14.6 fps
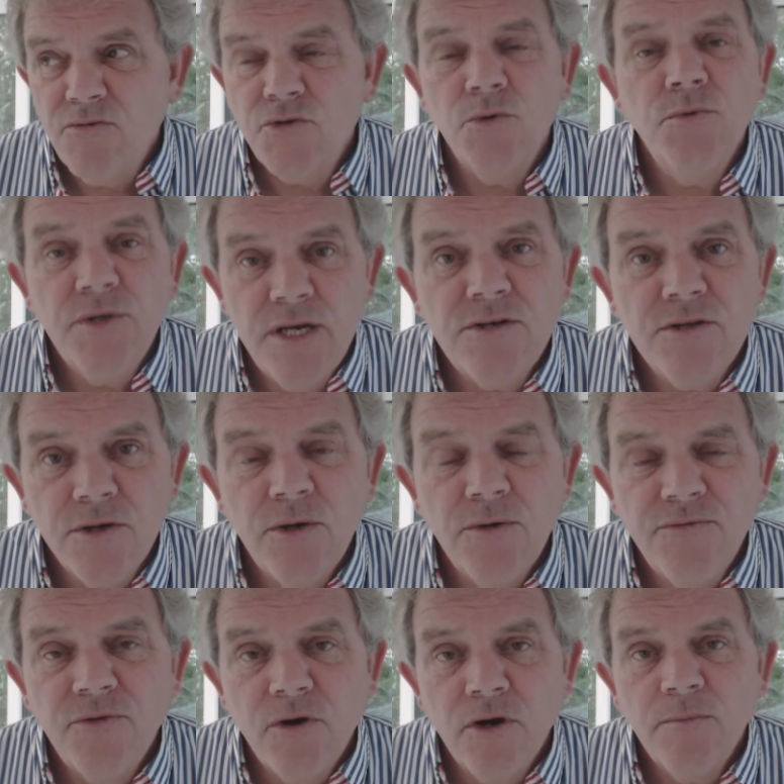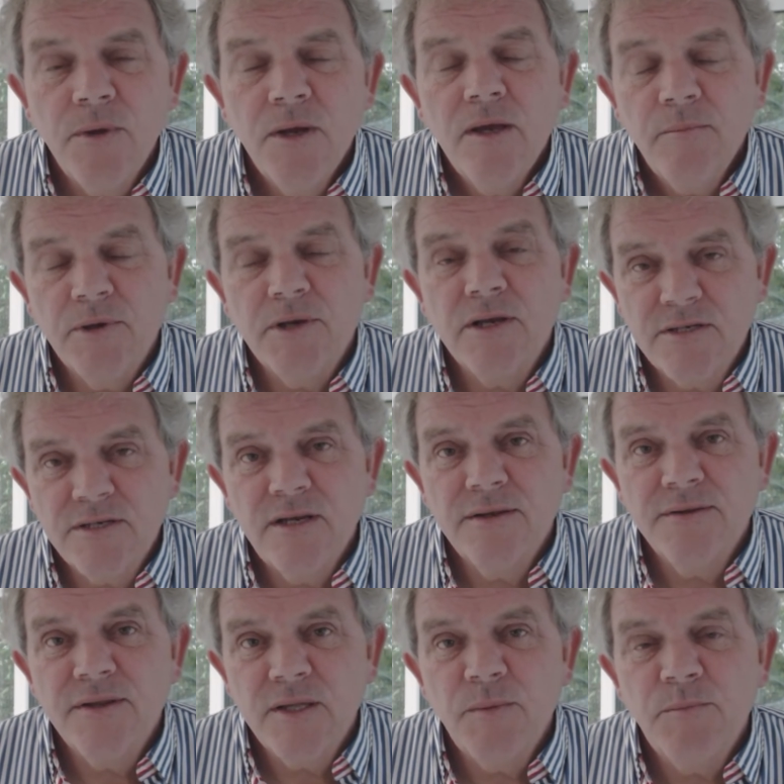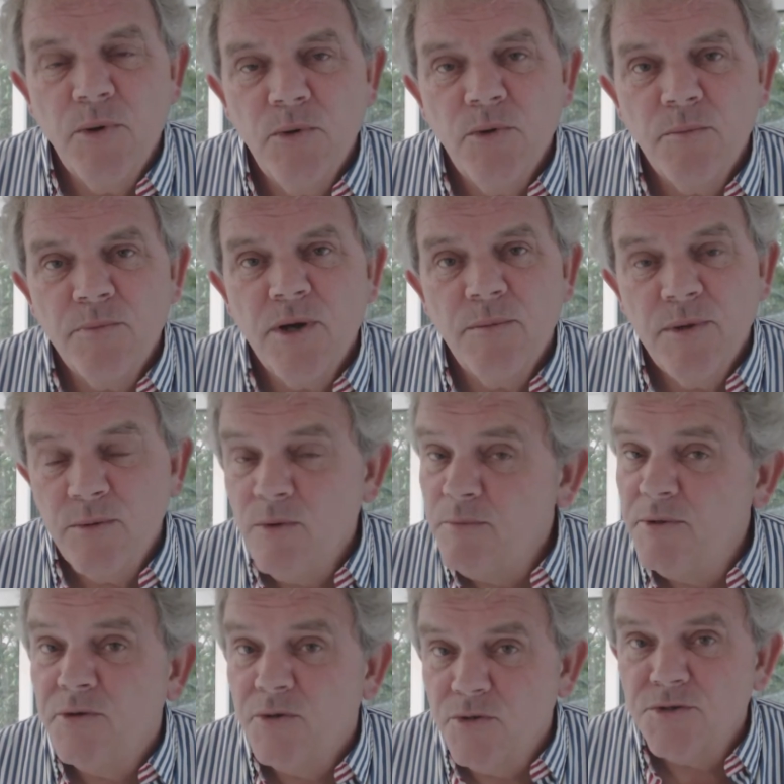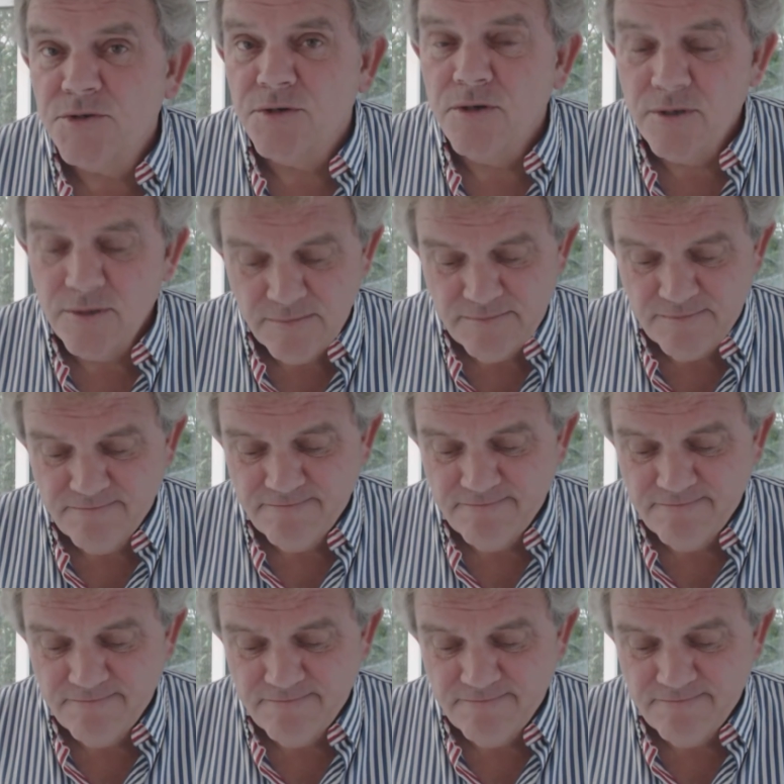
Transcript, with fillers: I've shown decent enough form, but I still think that Poland probably will be too strong.